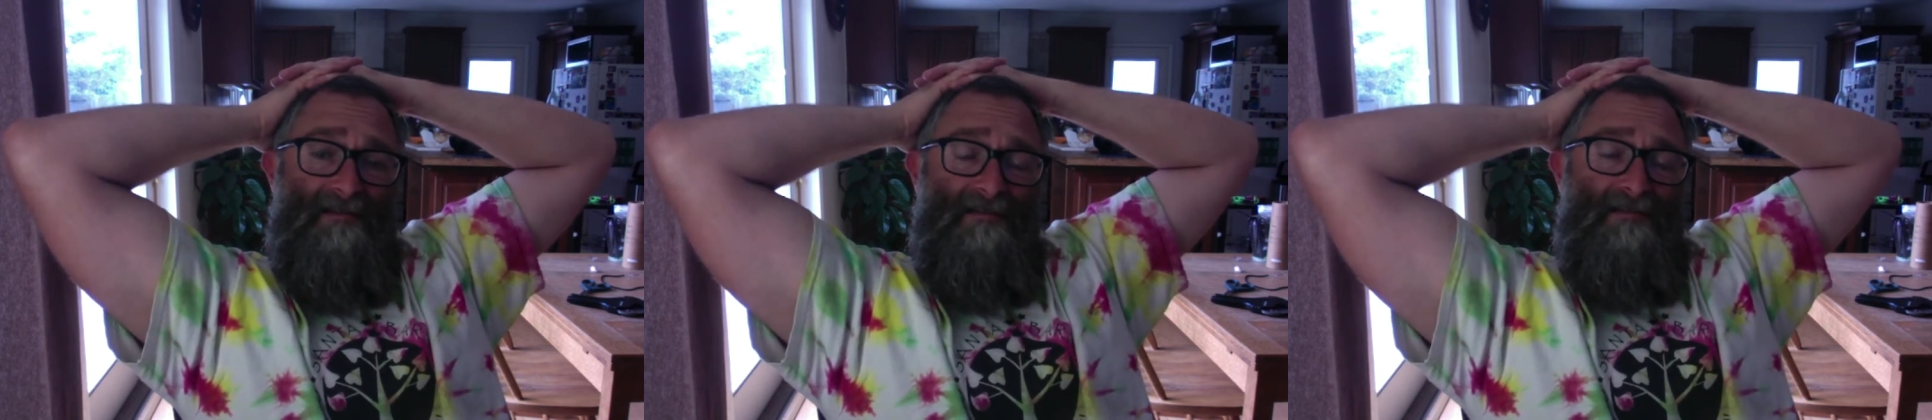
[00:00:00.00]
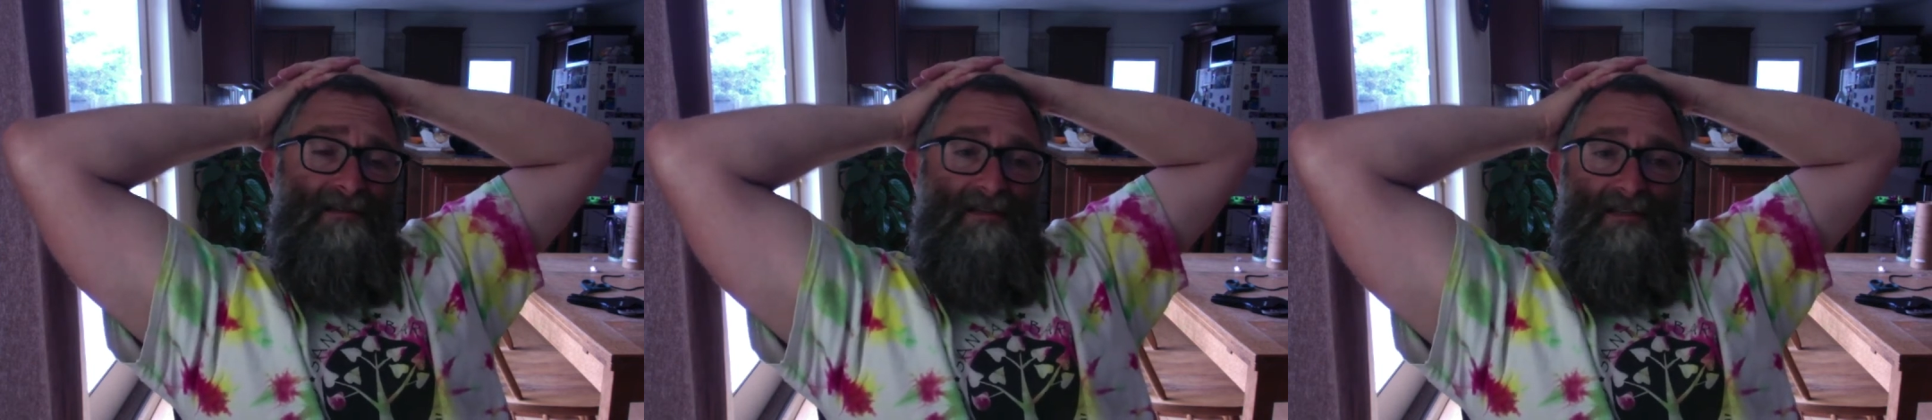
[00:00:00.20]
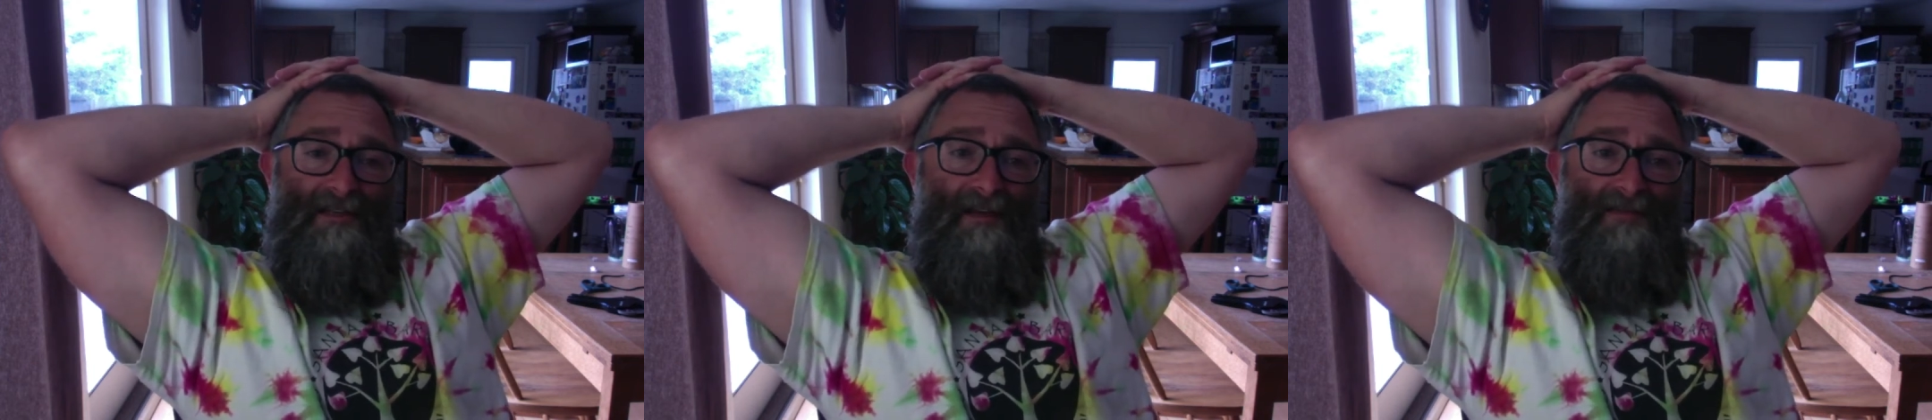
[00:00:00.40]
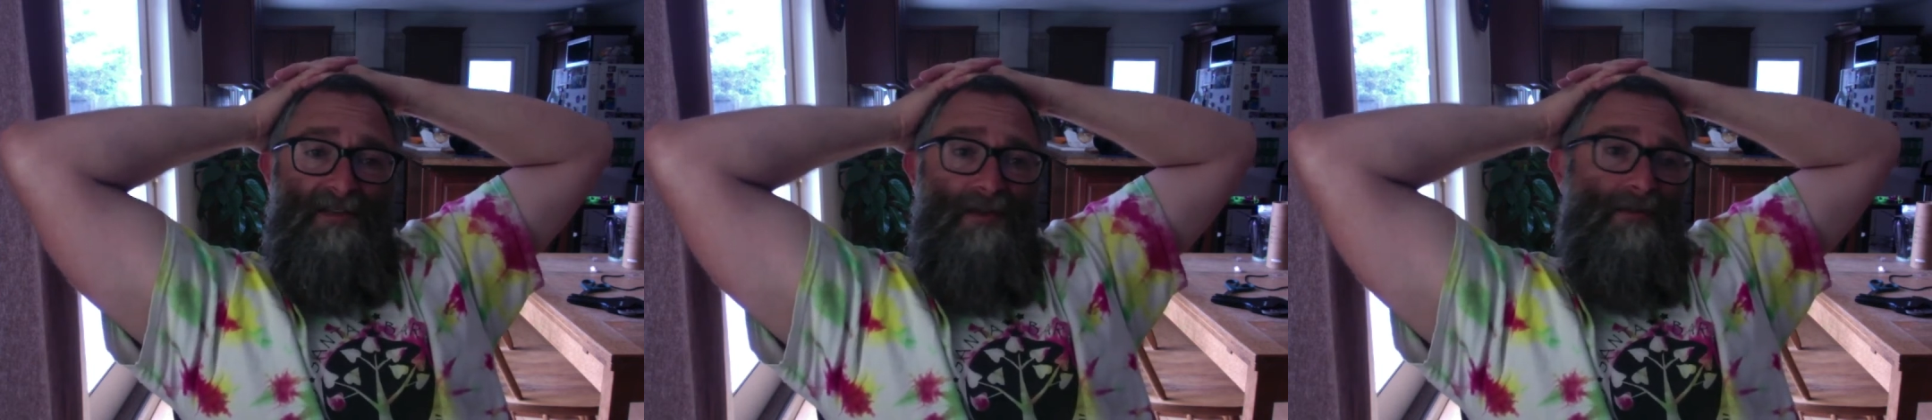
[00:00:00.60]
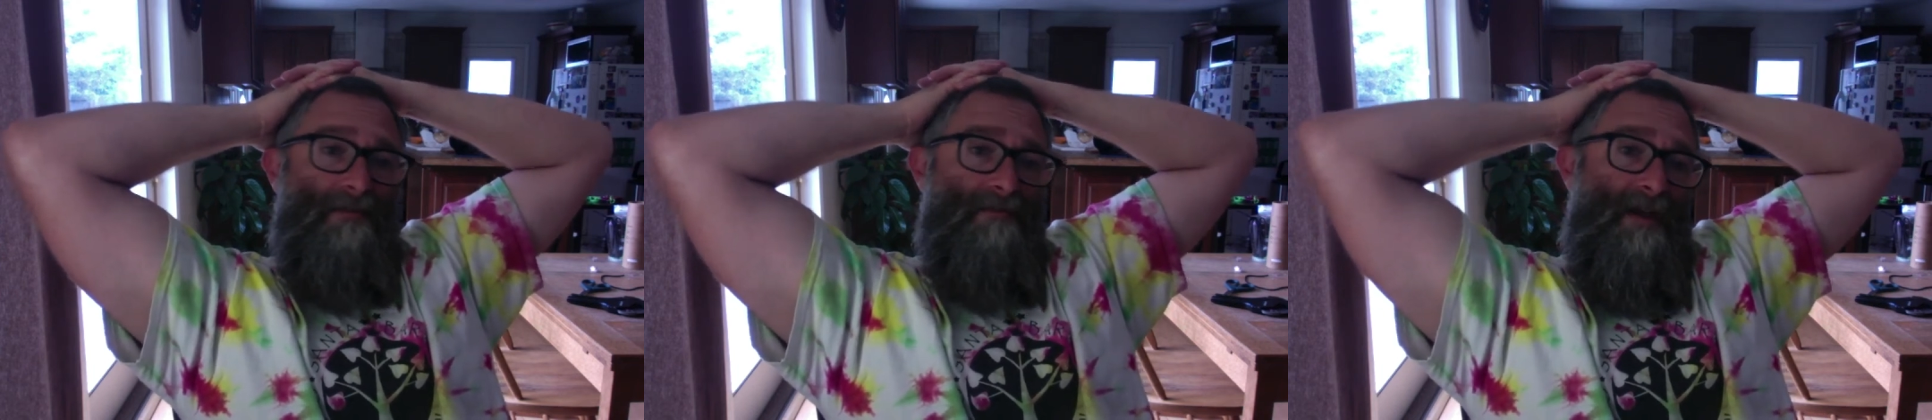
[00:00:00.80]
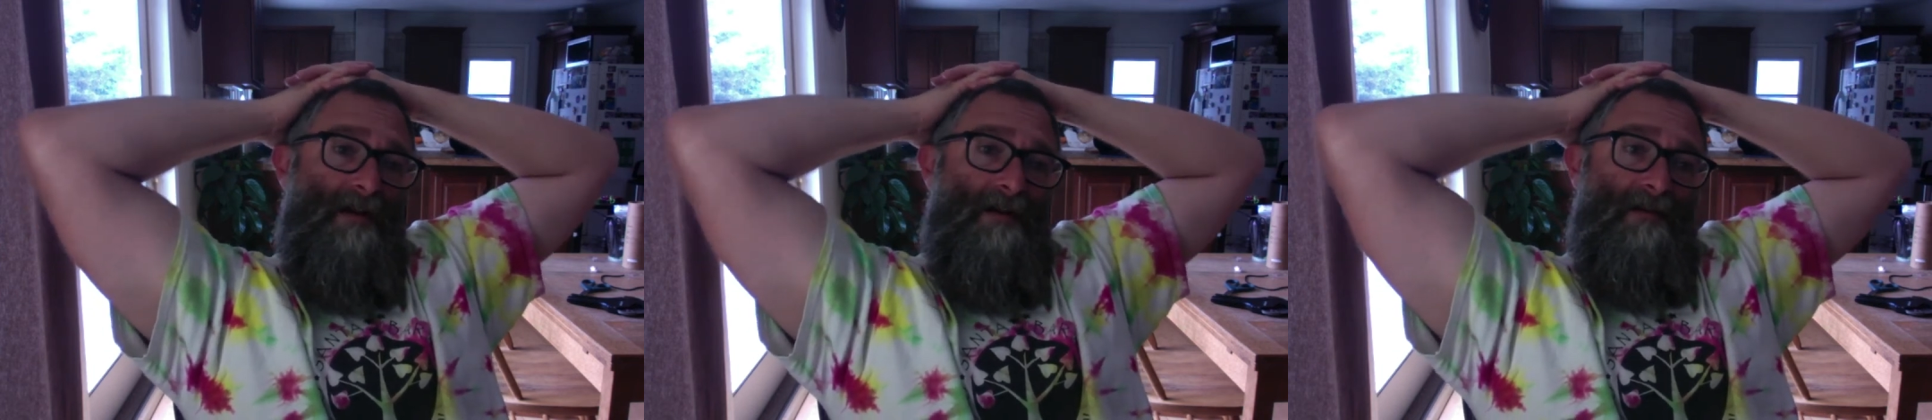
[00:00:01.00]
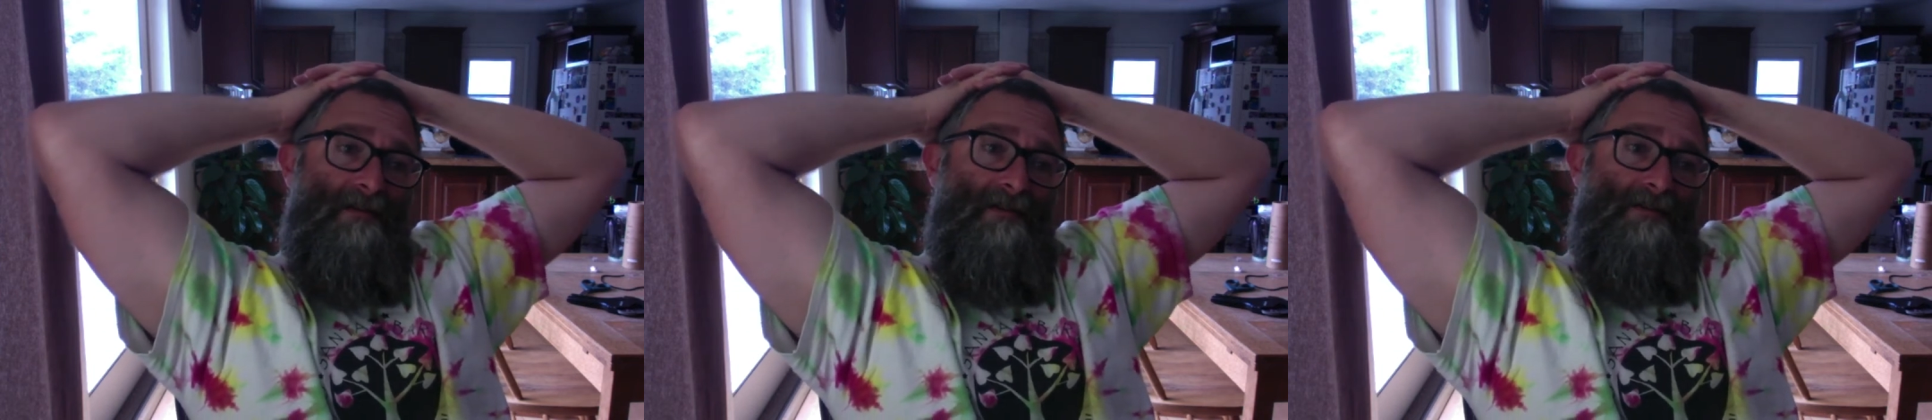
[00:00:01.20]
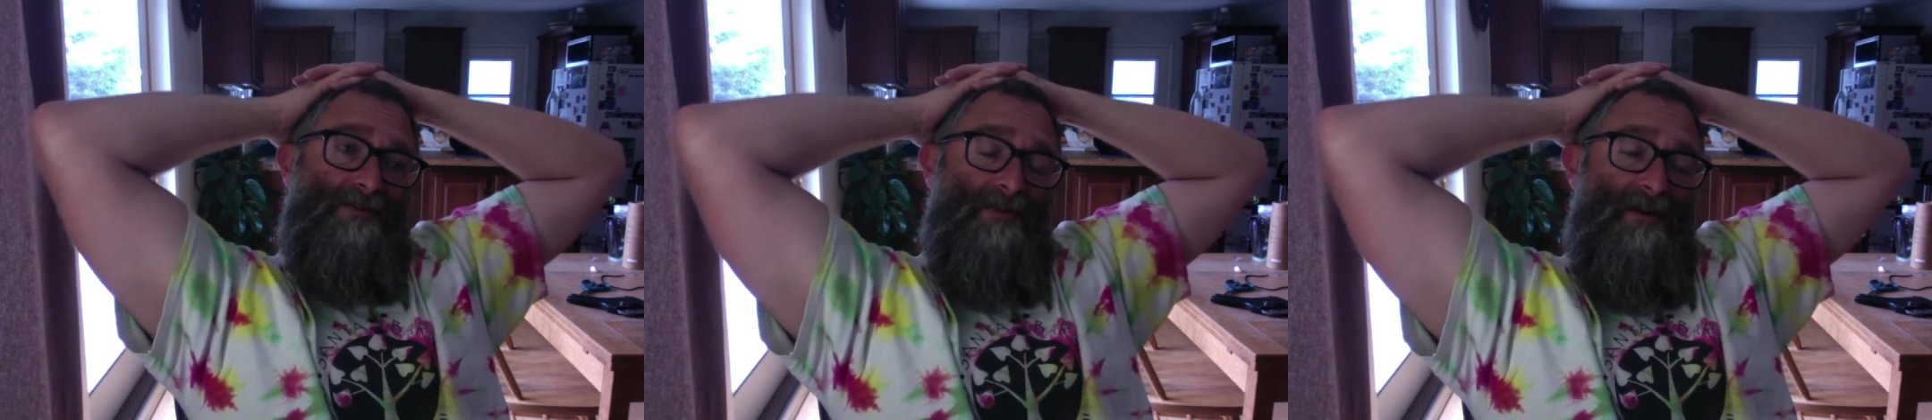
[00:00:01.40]
the stuff that we make our
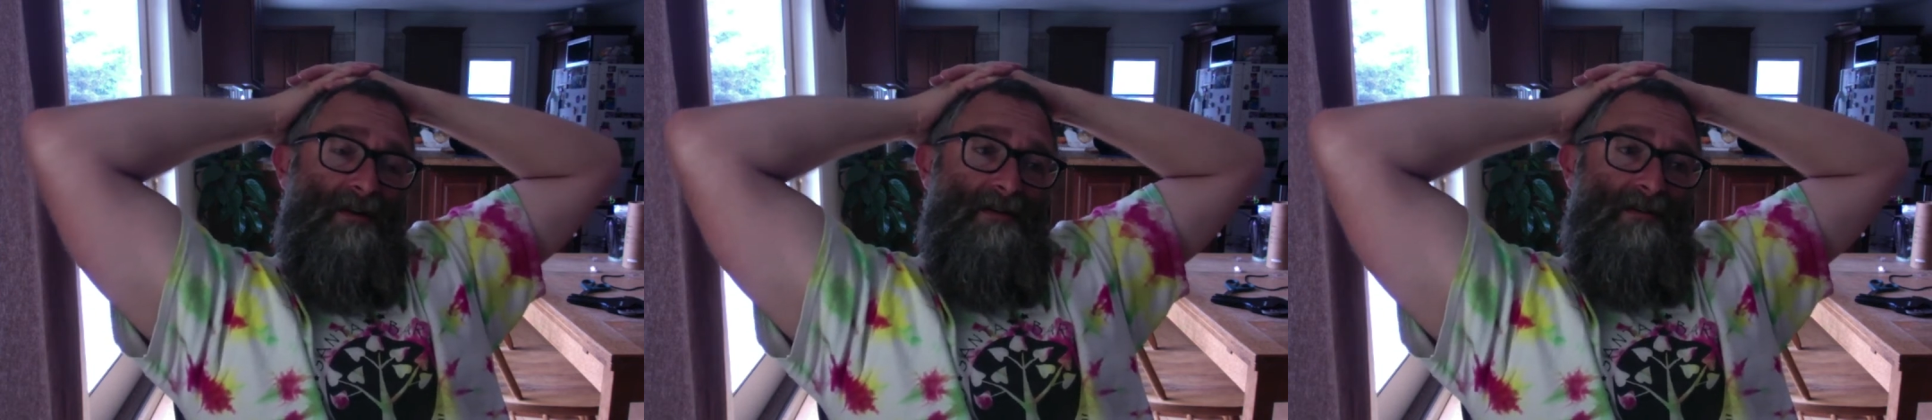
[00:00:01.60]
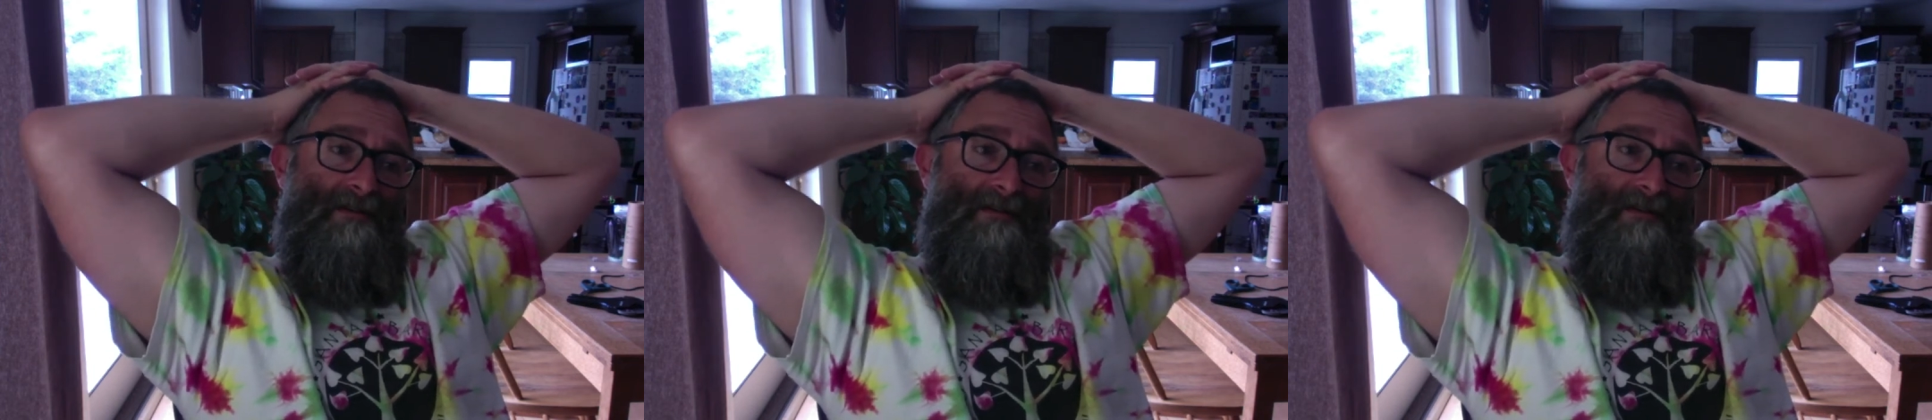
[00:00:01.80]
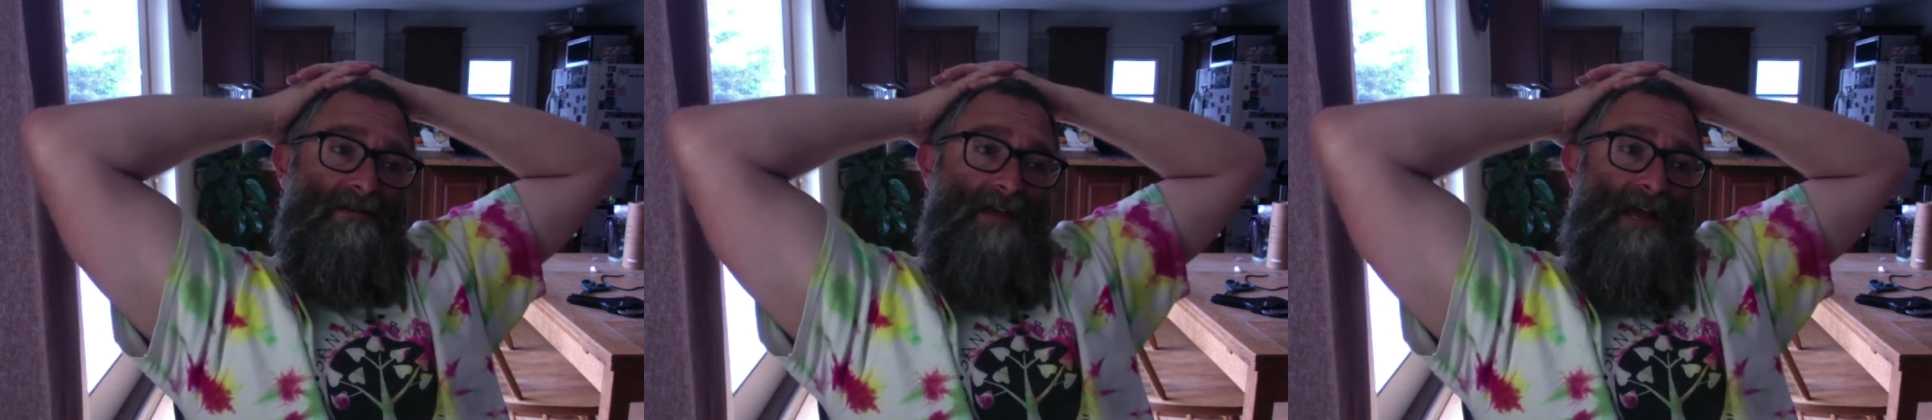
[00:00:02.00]
electronics